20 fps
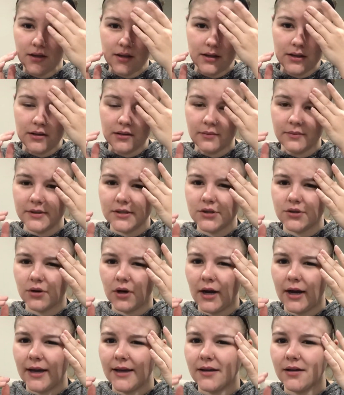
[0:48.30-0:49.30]
a little bit
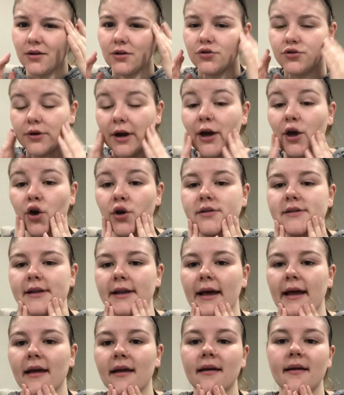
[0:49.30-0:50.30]
drier
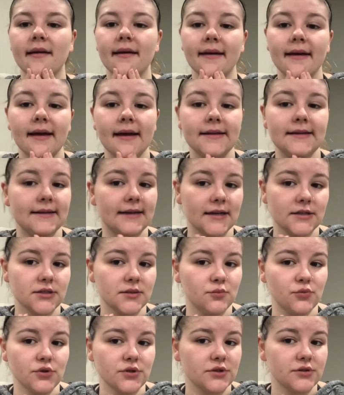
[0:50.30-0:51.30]
today. I didn't
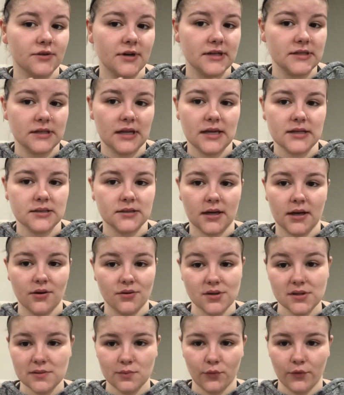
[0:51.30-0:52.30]
actually moisturize last night or
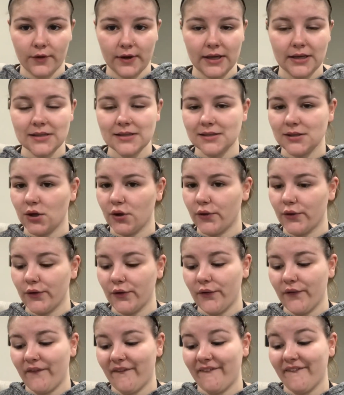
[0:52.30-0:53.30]
this morning, so
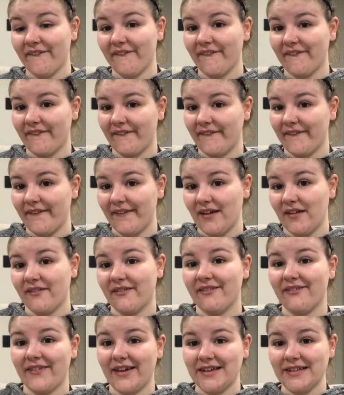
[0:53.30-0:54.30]

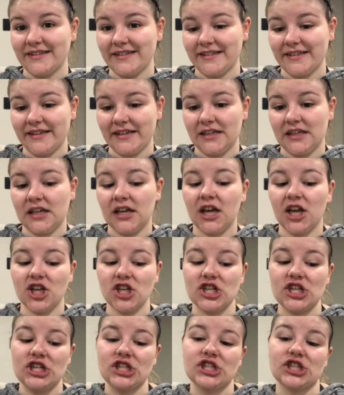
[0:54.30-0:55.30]
my face
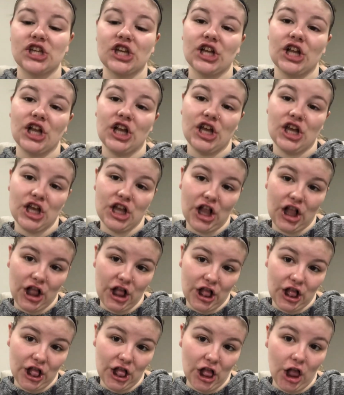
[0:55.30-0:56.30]
is gonna
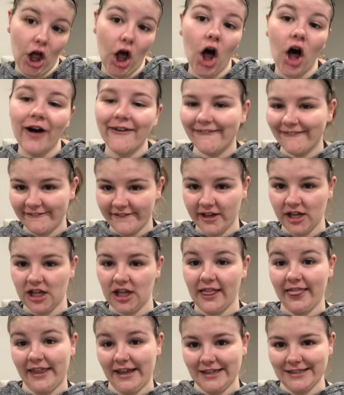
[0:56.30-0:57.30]
love
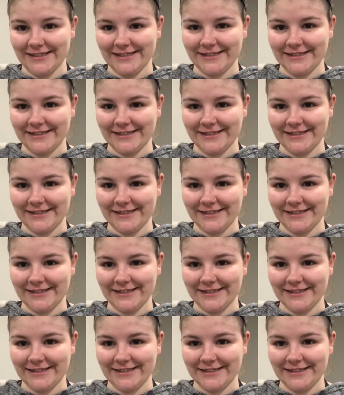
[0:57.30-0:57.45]
this.